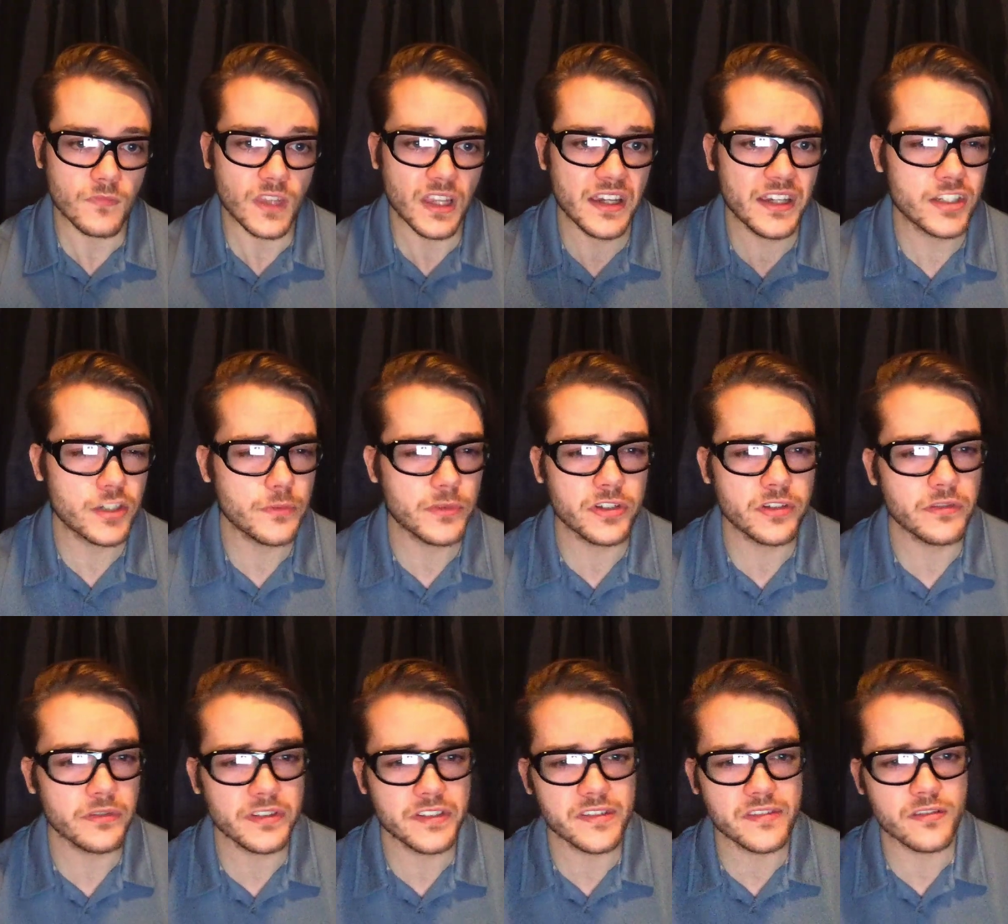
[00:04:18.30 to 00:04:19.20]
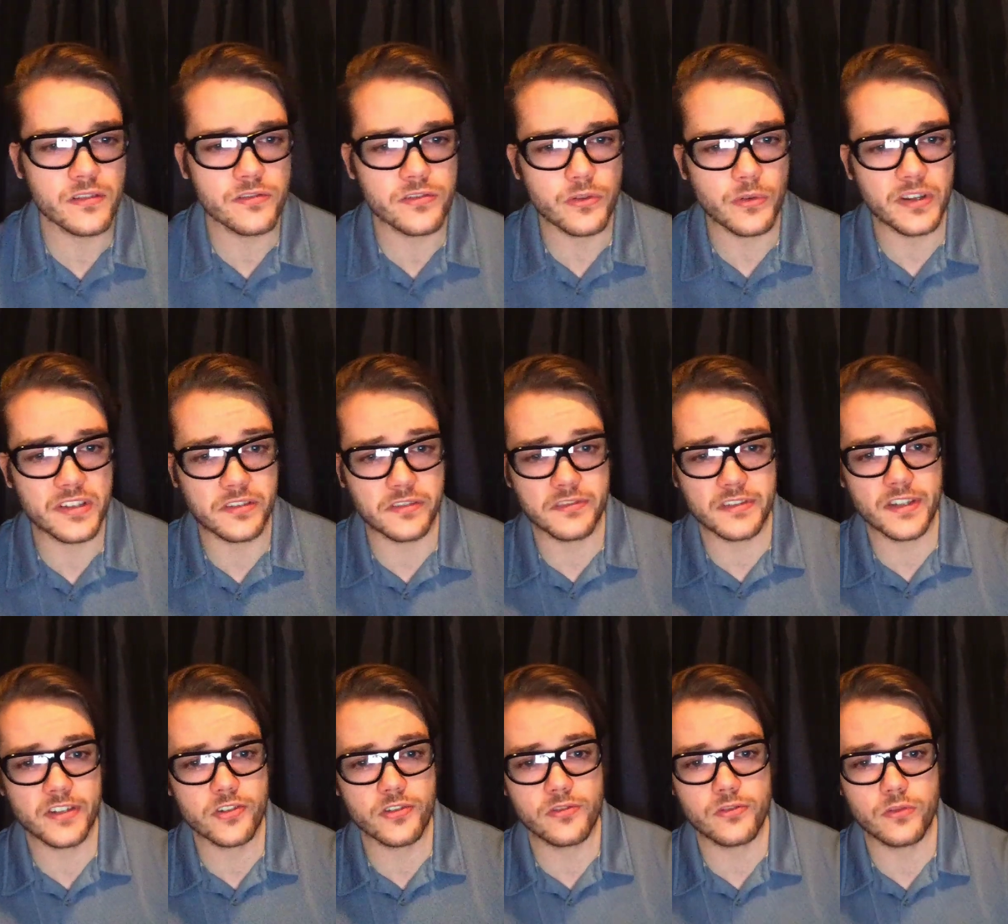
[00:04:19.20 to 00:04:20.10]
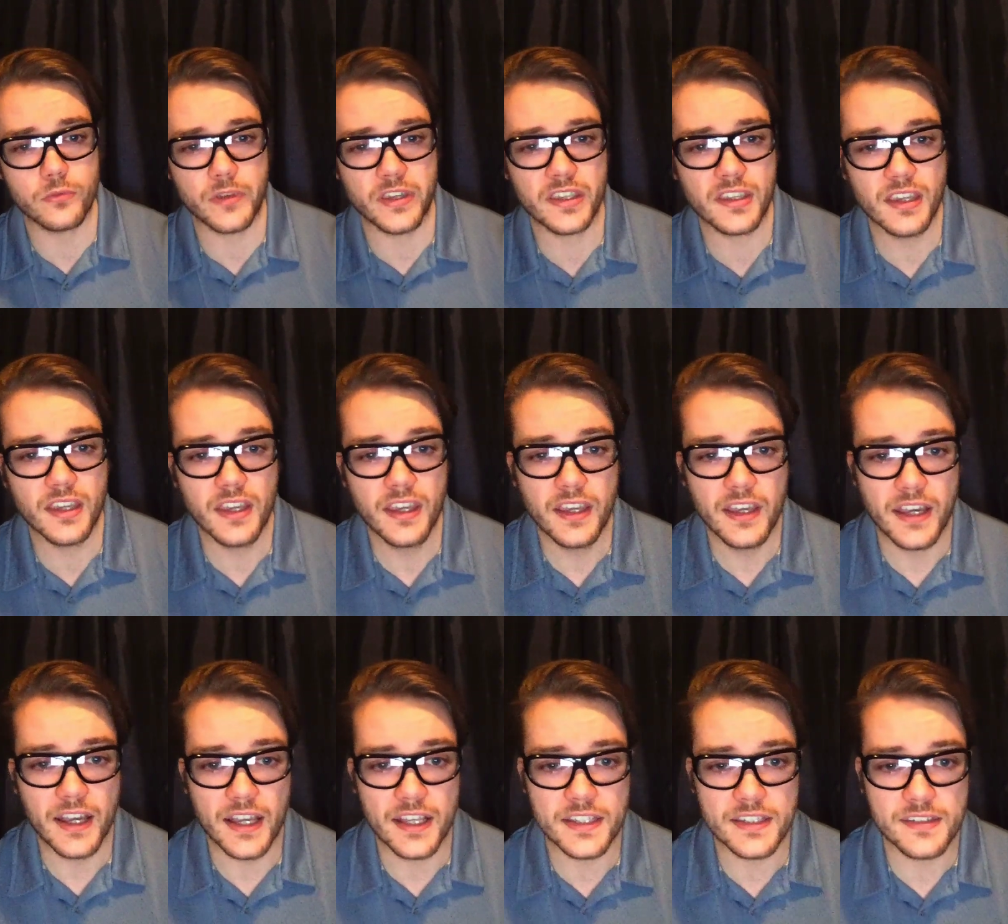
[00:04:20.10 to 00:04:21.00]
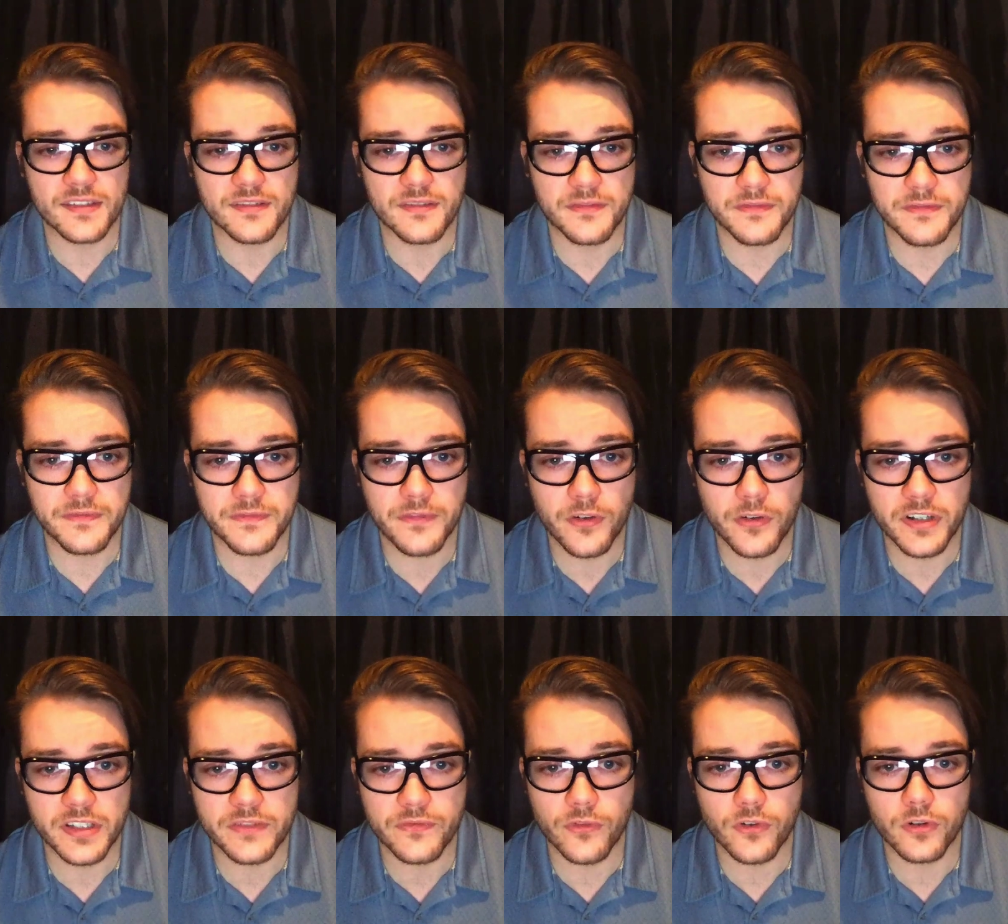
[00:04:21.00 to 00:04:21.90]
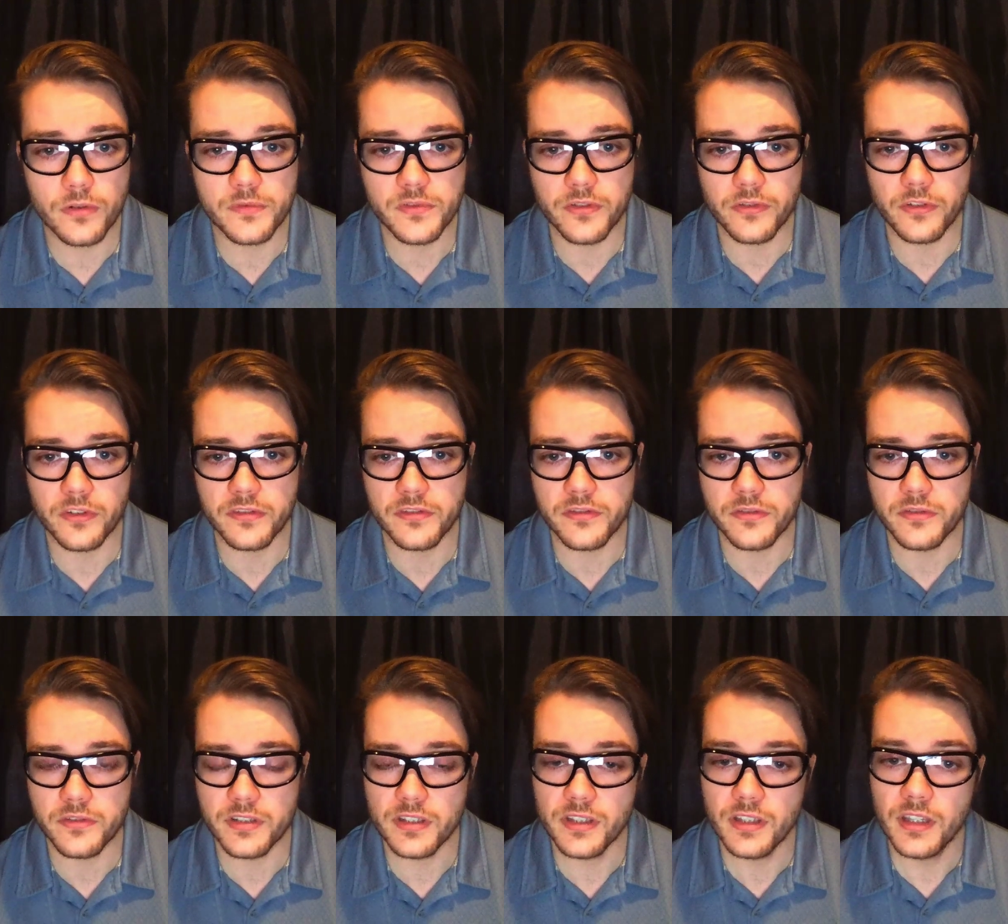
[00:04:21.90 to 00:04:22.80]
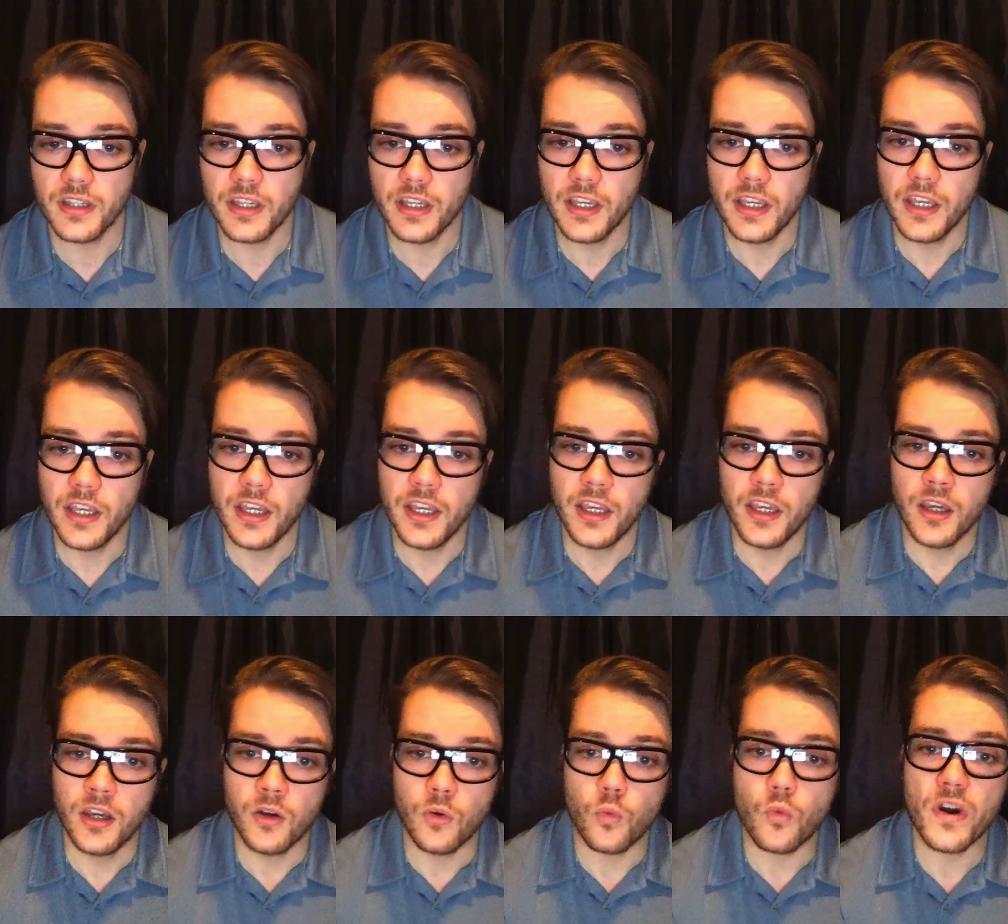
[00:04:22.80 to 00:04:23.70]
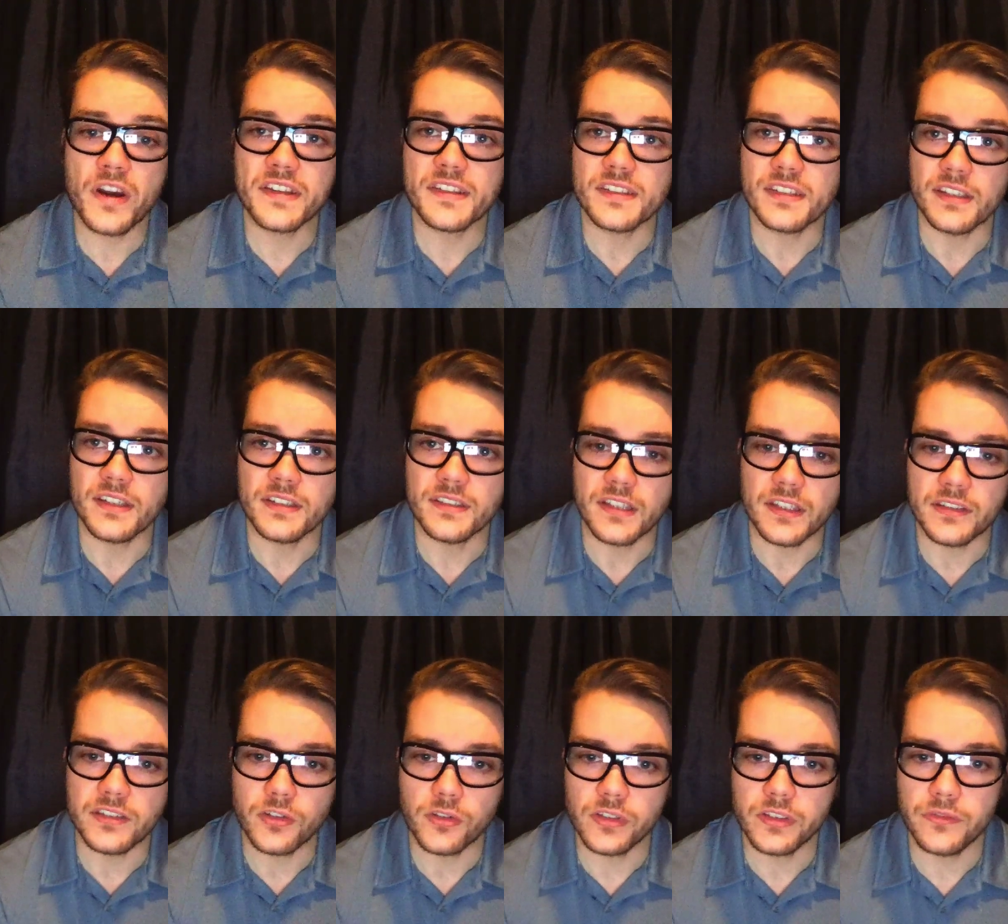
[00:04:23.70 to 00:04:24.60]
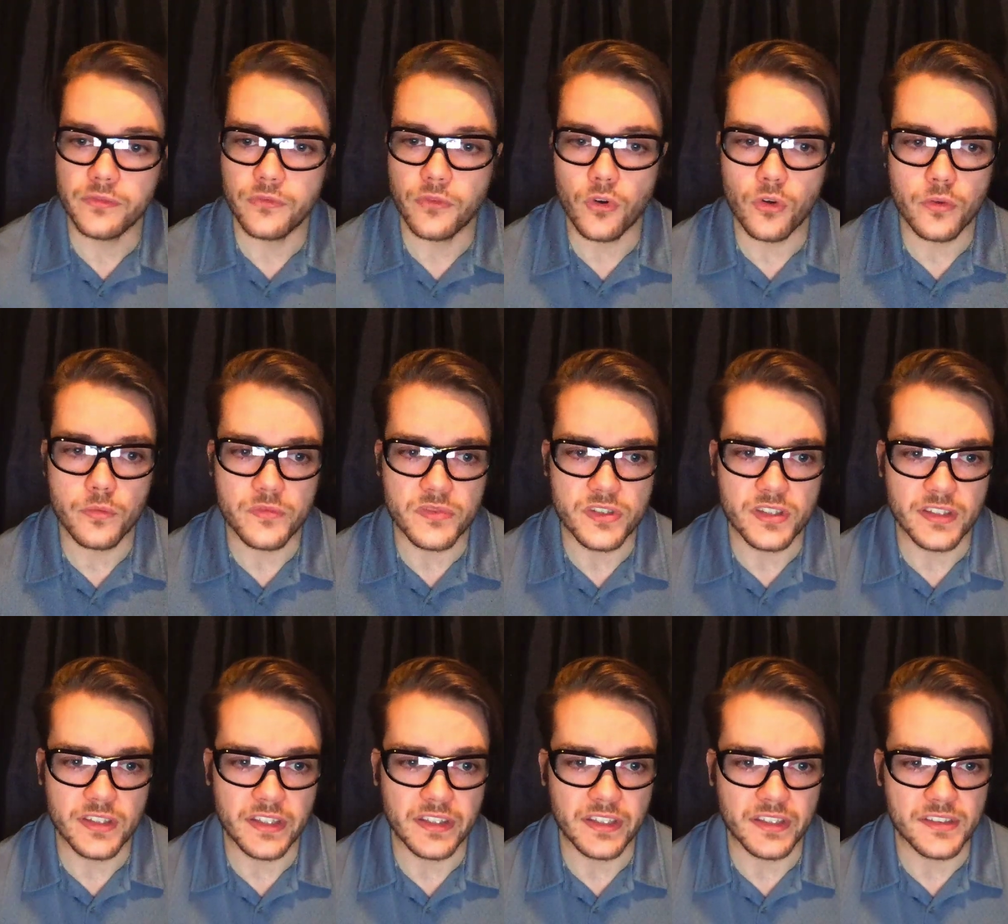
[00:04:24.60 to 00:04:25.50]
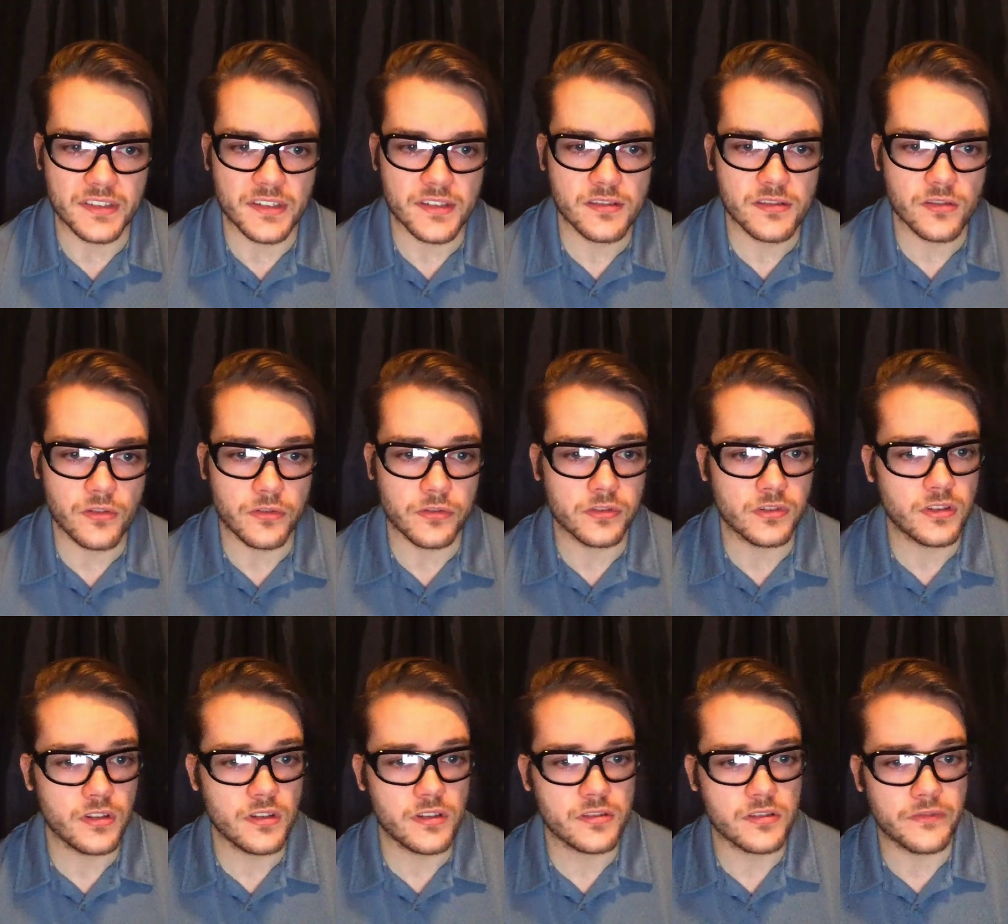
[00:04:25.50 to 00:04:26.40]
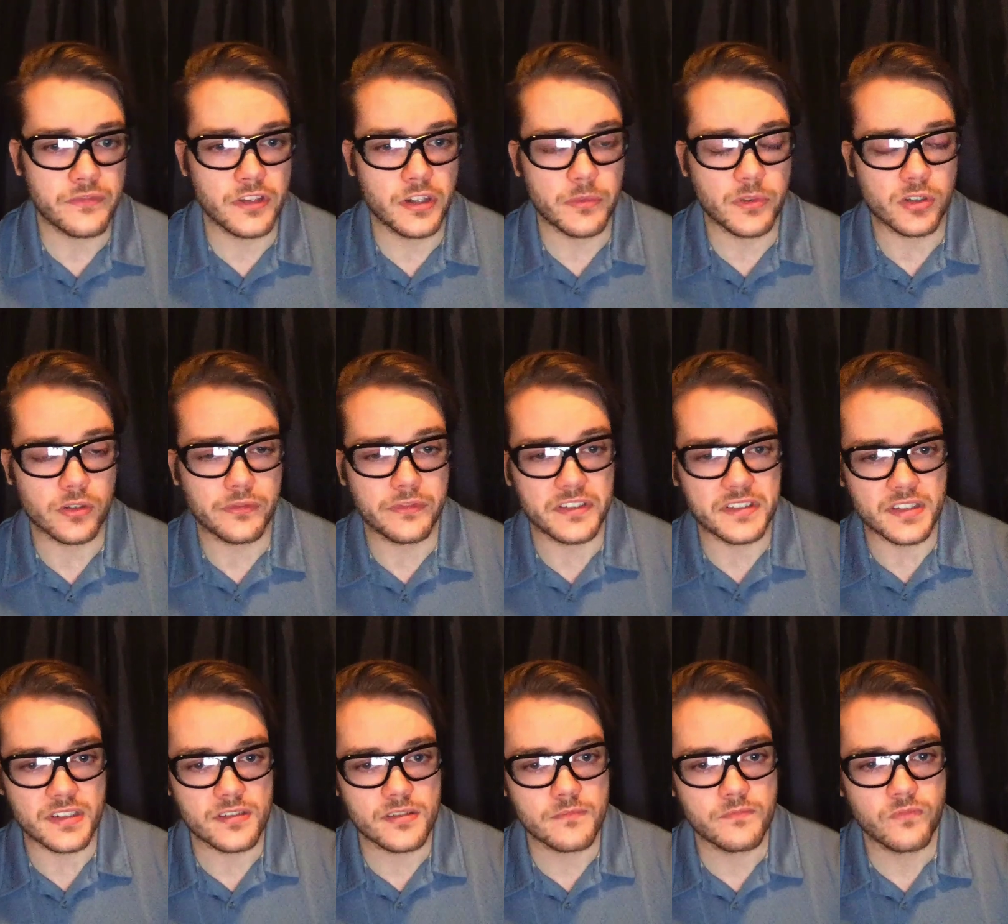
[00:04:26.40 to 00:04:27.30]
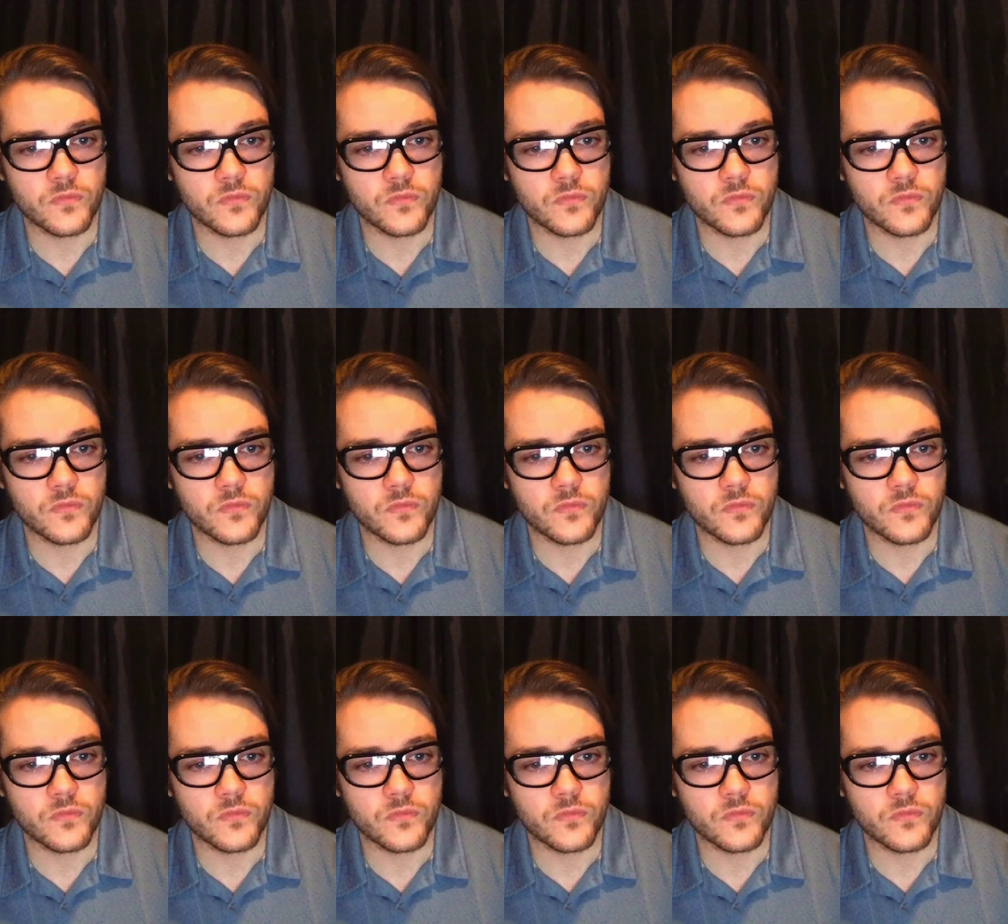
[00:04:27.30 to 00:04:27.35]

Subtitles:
And the materialist also has concessions to make as far as forms are concerned. Why say that the only forms that exist are the laws of fundamental physics?